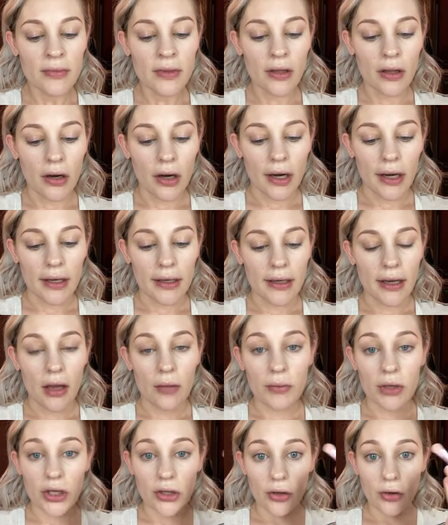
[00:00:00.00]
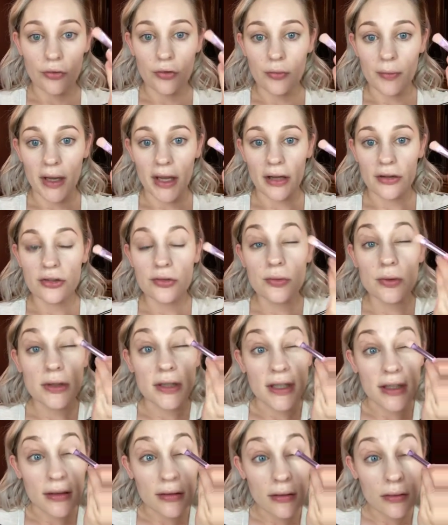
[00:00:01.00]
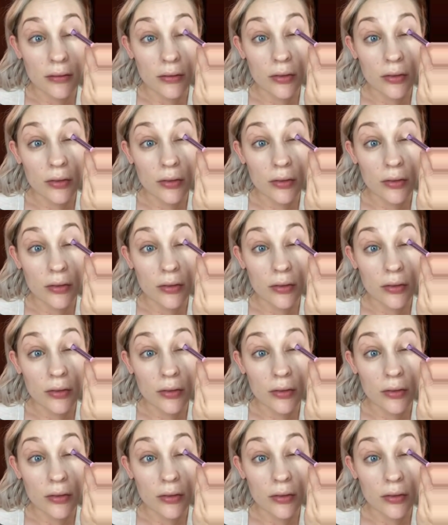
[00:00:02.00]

All right, now I'm going to go for my actual lid.